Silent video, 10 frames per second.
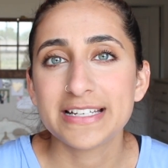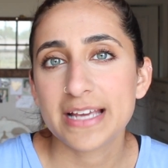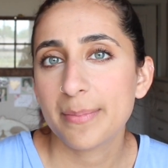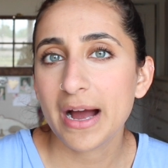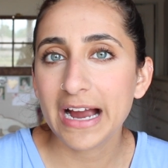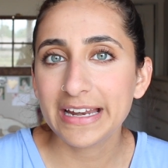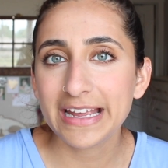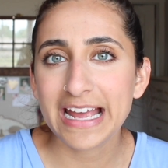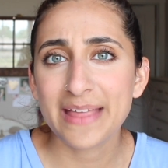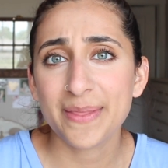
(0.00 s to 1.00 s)
idea behind
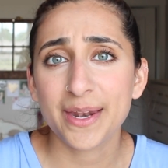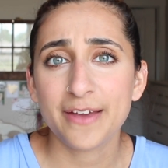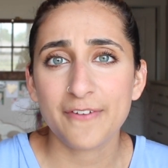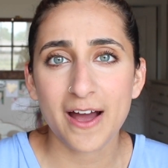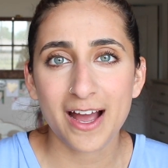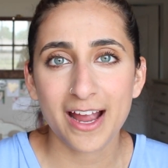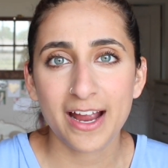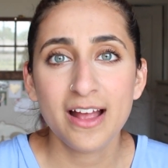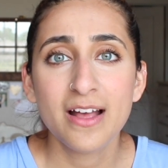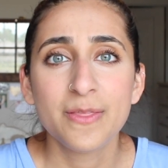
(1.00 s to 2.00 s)
it and then if
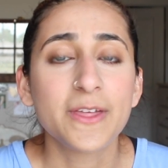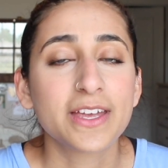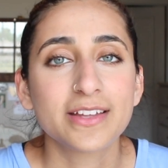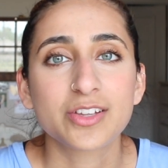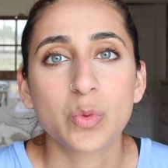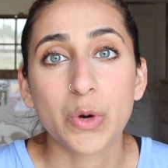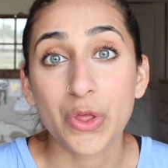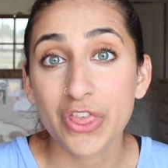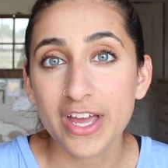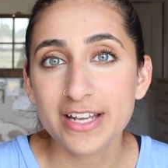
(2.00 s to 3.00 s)
I think it's
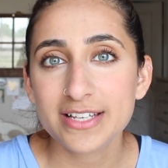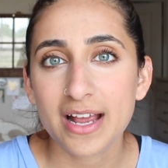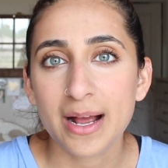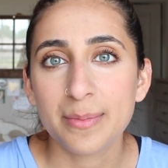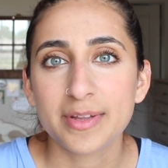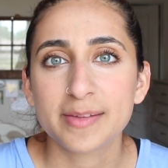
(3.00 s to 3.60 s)
worth it um,